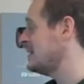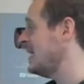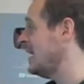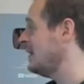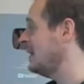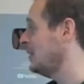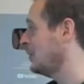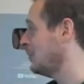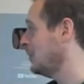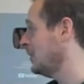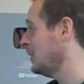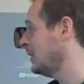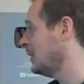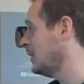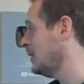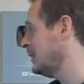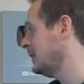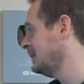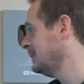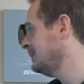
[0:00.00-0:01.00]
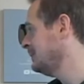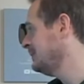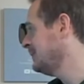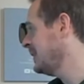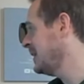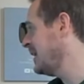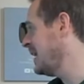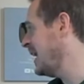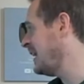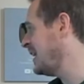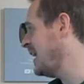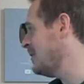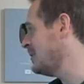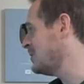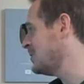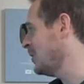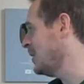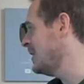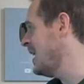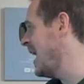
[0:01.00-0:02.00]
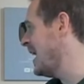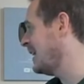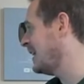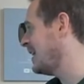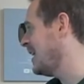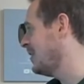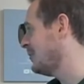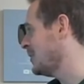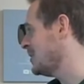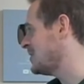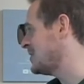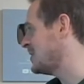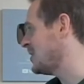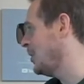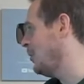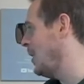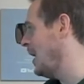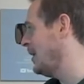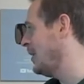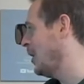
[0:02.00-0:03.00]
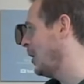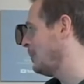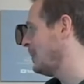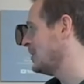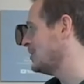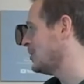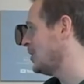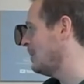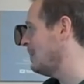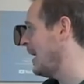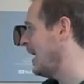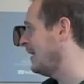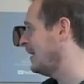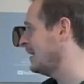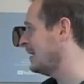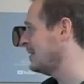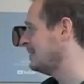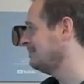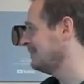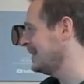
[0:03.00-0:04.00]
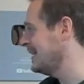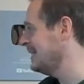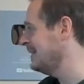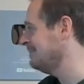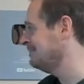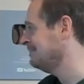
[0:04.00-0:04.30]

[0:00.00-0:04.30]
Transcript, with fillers: Yeah, they look really good. KK Tour, 9 in coverage, still wide open. Joe Barry. Yep.